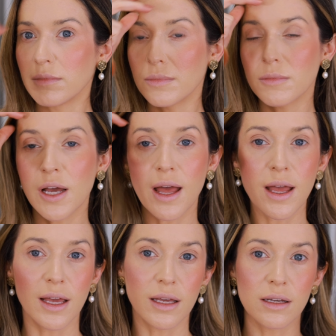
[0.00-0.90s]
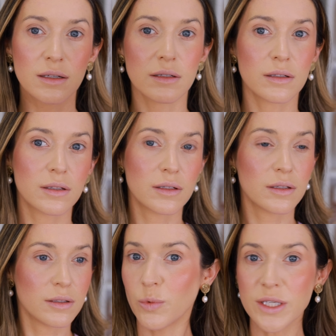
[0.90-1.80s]
Okay,
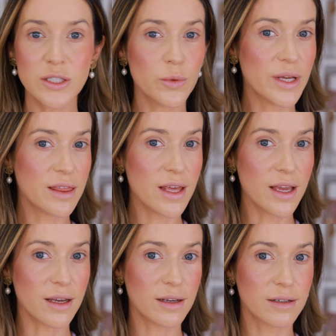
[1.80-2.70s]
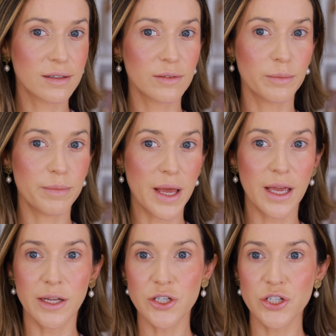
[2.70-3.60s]
what do we think?
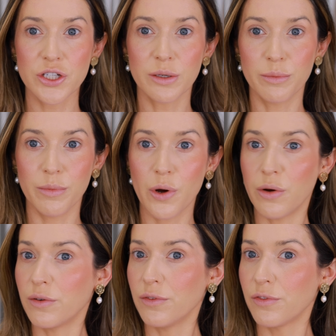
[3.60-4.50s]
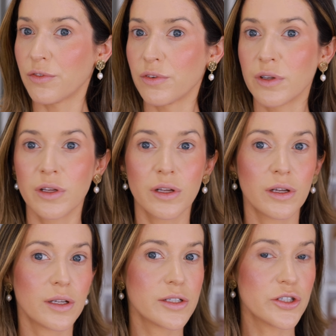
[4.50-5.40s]
Beige, mauve,
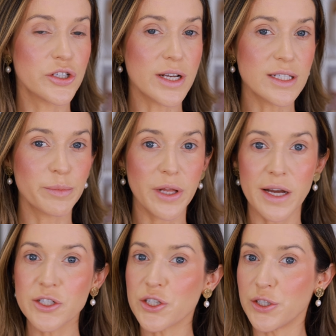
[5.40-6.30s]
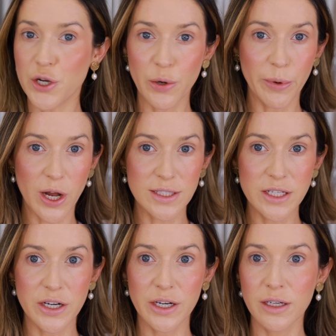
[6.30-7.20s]
just blush, no
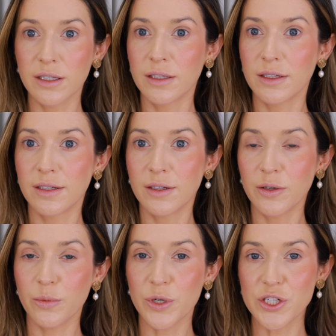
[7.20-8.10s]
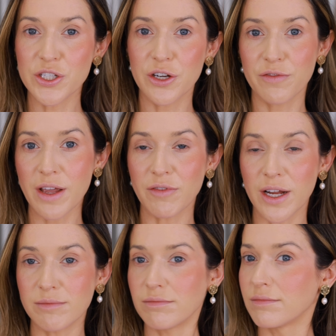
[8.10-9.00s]
bronzer. Which is your
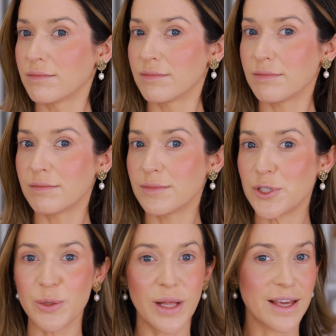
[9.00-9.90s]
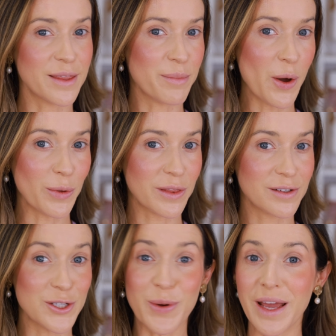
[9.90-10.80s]
favorite? Do you like them both?
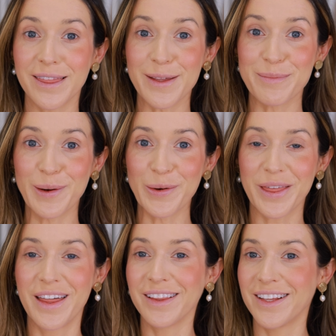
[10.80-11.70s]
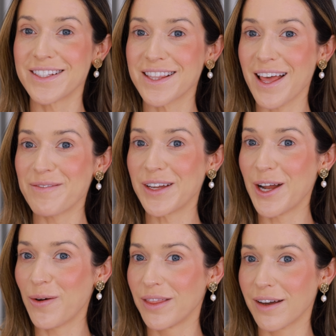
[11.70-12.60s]
Do you hate them both? Let me
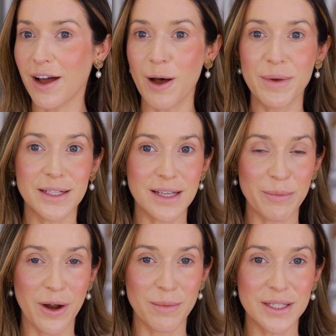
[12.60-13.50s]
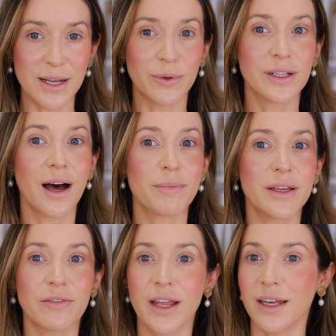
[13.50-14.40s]
know in the comments. I promise I will not be
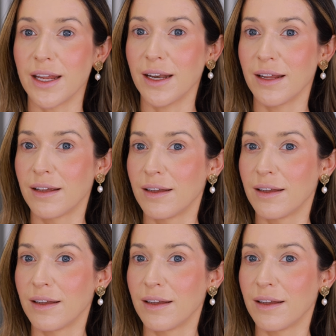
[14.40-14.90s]
offended.